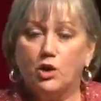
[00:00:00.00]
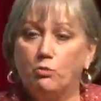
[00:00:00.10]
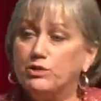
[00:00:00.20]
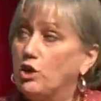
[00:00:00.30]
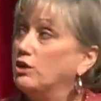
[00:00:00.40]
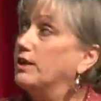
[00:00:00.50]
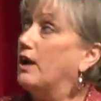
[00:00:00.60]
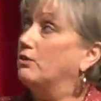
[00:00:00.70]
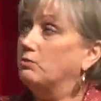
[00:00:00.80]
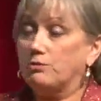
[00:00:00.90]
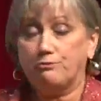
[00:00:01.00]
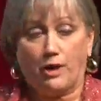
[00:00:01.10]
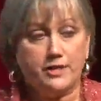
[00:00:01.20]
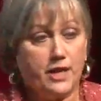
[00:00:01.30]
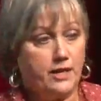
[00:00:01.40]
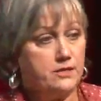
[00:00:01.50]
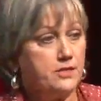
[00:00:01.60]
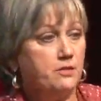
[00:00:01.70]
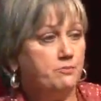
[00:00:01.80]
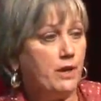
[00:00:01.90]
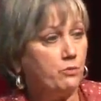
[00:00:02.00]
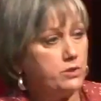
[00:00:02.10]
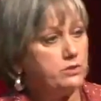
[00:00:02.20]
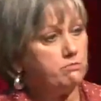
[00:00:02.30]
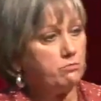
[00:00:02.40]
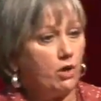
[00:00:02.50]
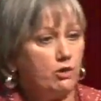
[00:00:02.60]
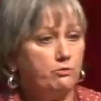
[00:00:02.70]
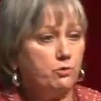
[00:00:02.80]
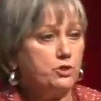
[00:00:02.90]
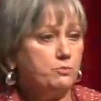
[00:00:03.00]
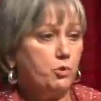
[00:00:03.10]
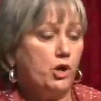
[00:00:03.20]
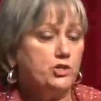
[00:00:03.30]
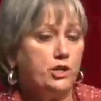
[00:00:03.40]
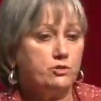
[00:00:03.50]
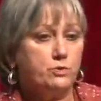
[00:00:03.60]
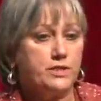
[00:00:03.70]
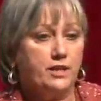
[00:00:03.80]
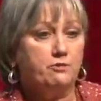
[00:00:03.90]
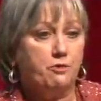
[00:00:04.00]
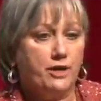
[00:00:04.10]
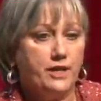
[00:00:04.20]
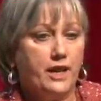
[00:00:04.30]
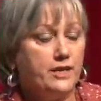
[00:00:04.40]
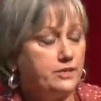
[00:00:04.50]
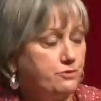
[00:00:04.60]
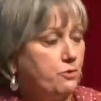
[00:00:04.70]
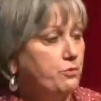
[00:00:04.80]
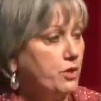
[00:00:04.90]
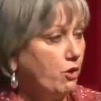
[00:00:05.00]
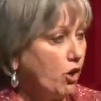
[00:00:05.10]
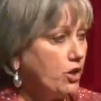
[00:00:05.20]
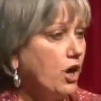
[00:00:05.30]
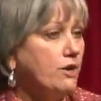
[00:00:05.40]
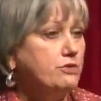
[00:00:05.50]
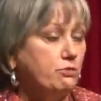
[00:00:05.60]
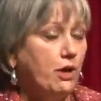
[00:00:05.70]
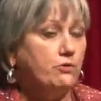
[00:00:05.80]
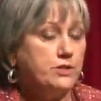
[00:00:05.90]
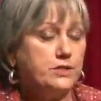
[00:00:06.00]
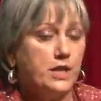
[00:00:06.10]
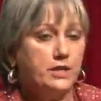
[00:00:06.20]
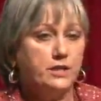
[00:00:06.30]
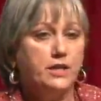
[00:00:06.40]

We started out with finding aids. That was our first project, was getting finding aids from the archives around the state